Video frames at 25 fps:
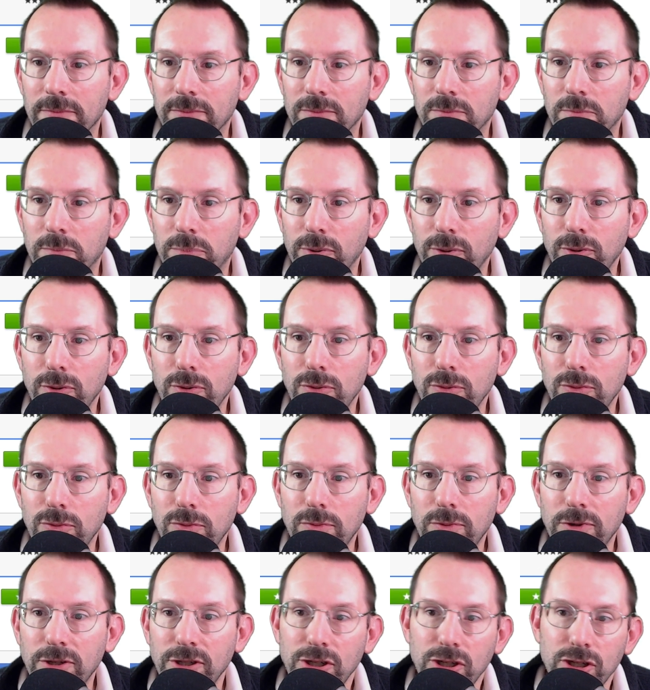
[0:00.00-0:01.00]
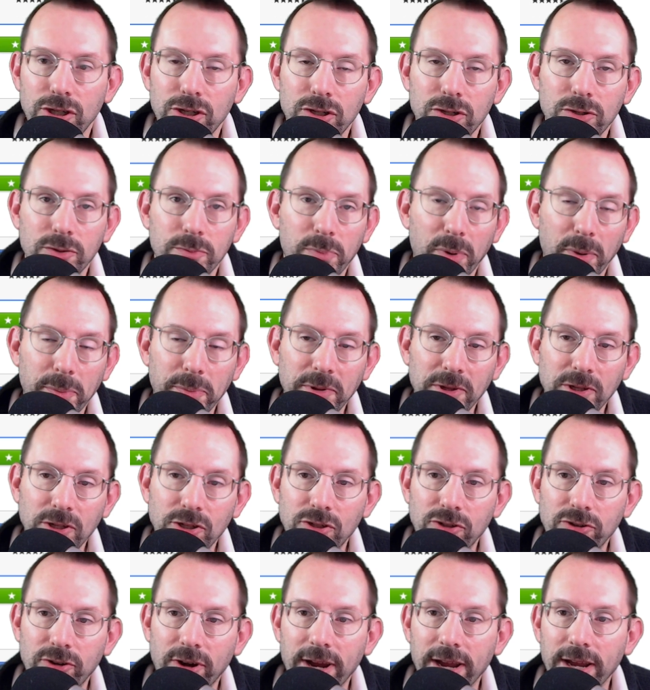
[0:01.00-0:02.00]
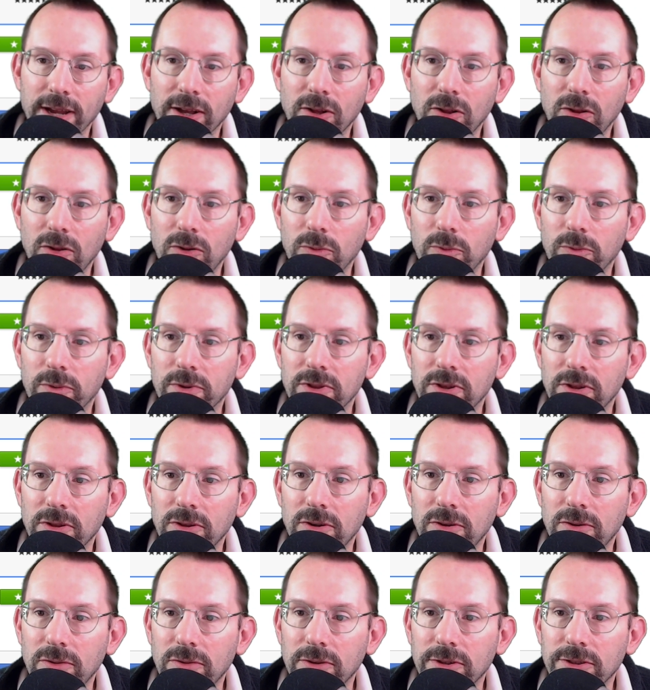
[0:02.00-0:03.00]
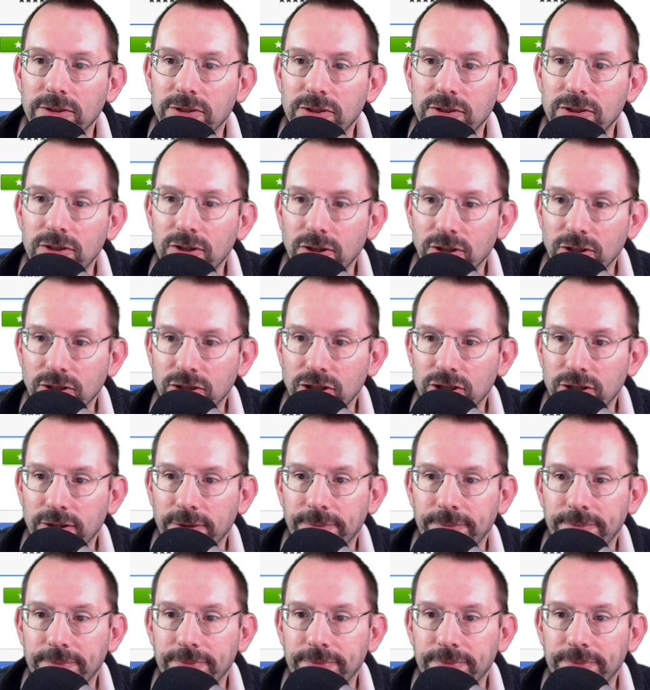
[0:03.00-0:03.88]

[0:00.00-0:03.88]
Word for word: bluish, purplish triangle with a little search.